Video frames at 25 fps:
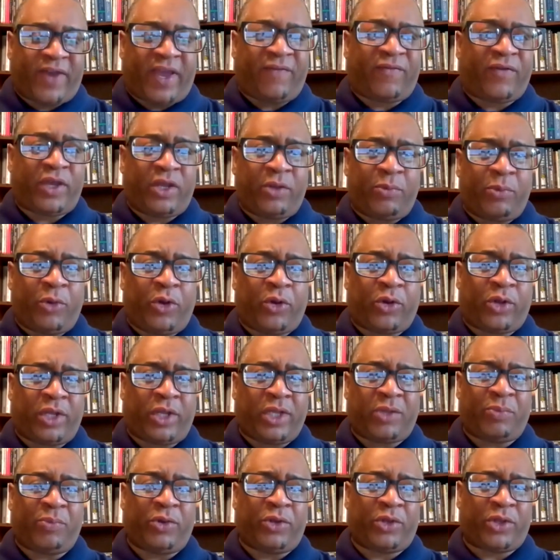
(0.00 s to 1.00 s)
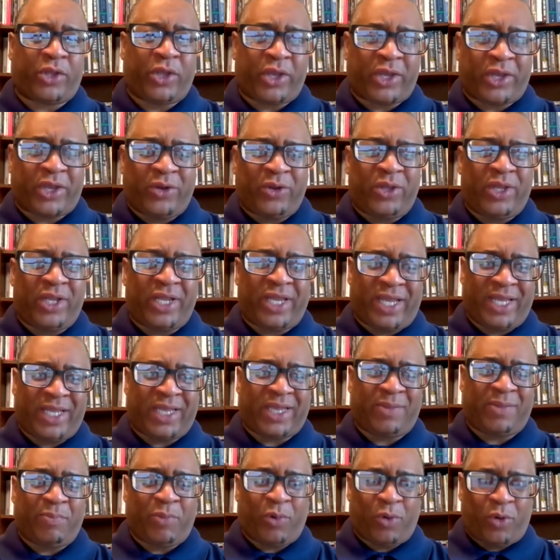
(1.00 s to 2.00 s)
of African Americans, particularly
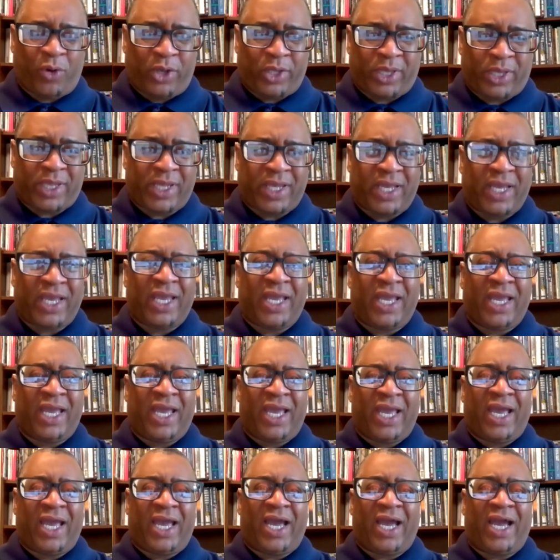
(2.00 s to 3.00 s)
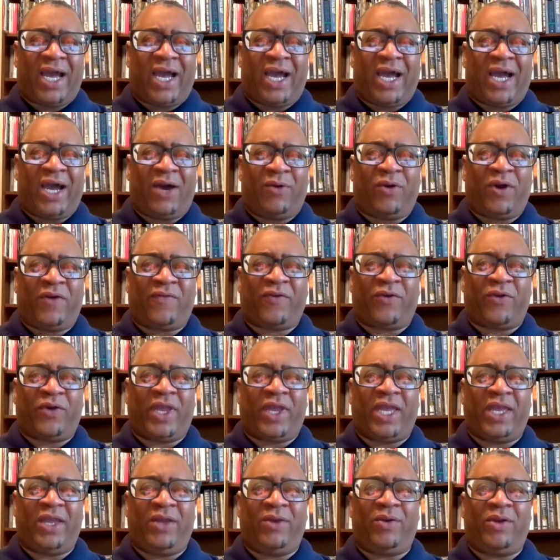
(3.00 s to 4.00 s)
in sports. However,
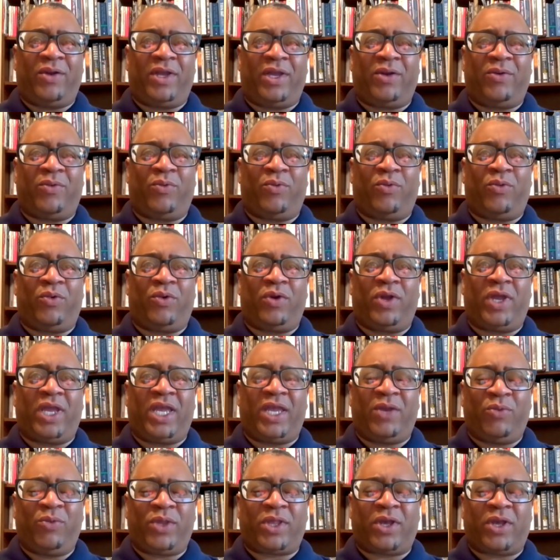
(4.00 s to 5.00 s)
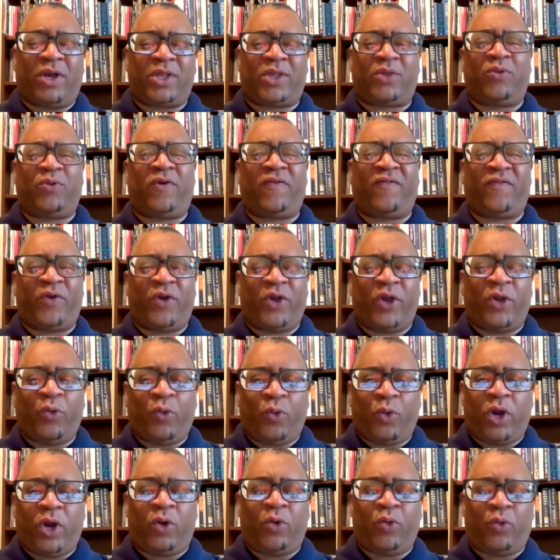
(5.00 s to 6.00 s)
he he was also a very
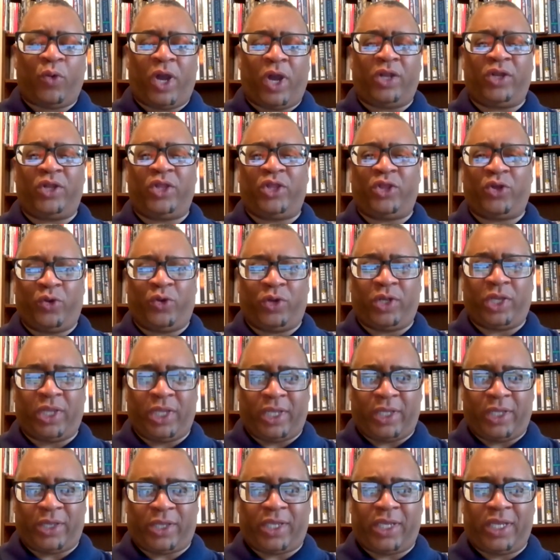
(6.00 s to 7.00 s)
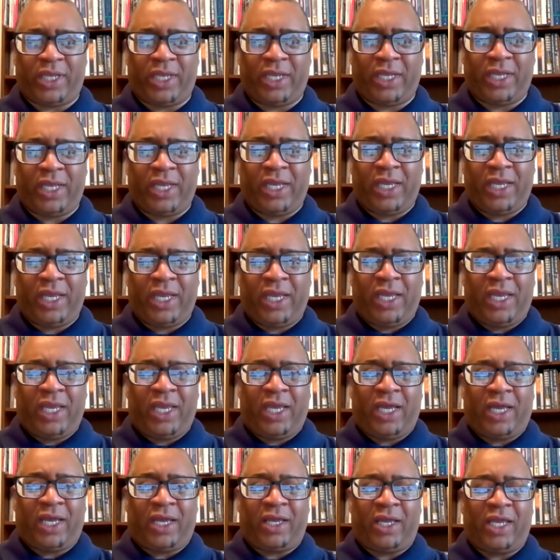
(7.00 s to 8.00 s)
well-rounded journalist.
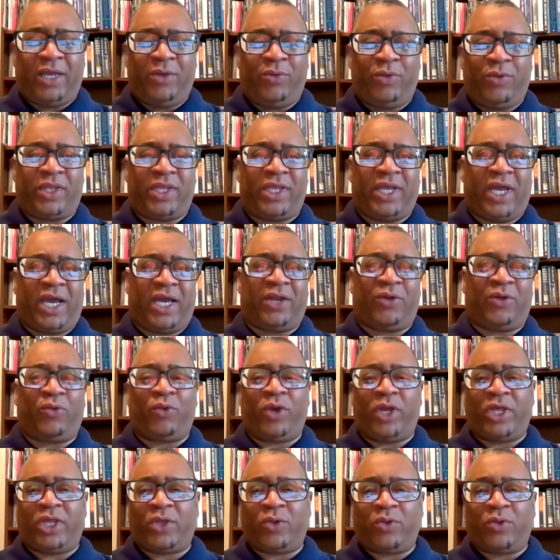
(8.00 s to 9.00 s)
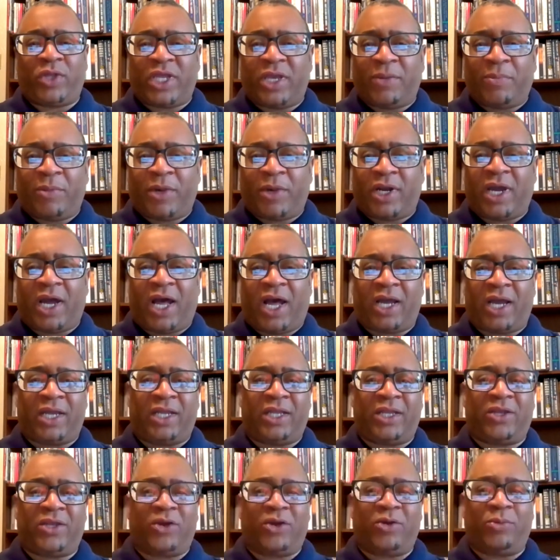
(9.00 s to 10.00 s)
Uh, he was not a racial demagogue
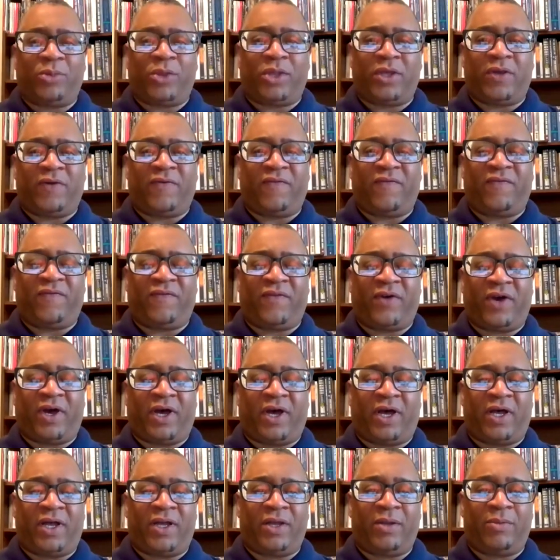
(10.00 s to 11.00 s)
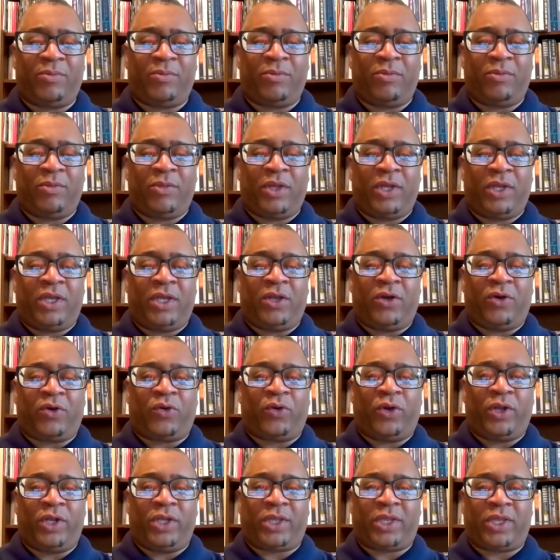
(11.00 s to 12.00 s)
in terms of uh, you know
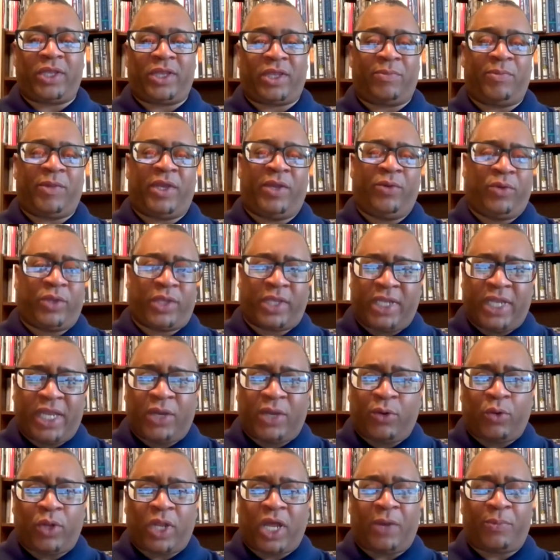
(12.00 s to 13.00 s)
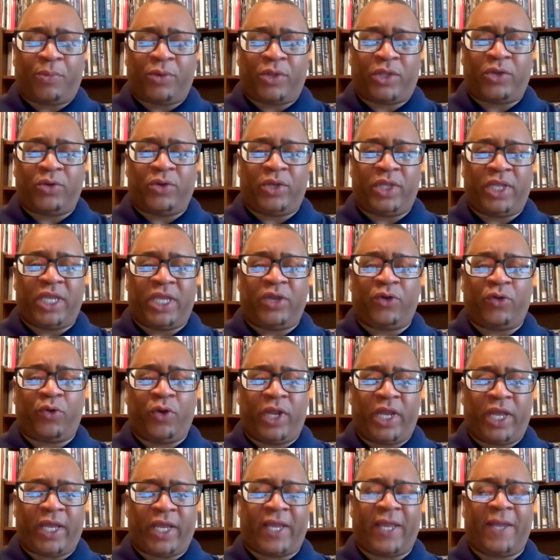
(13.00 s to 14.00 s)
criticism. He was an equal opportunity
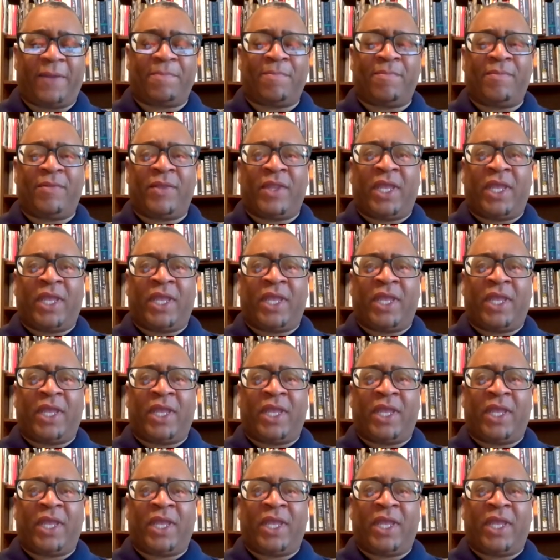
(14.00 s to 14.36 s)
critic.